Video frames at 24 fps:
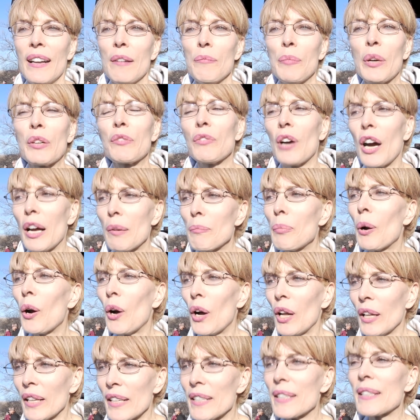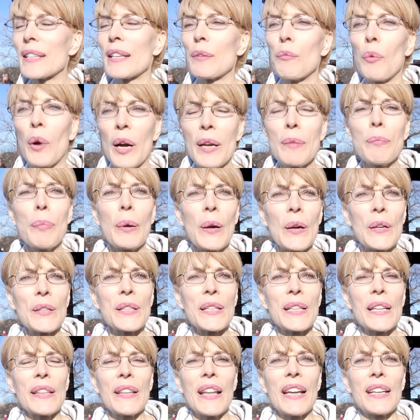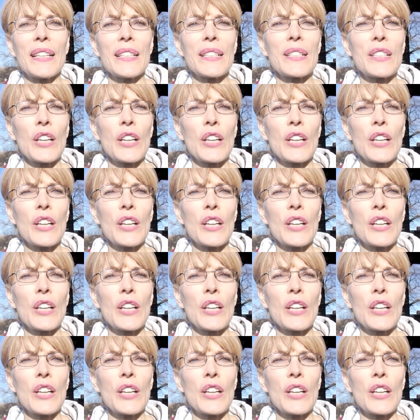But Ron Paul is the one person that is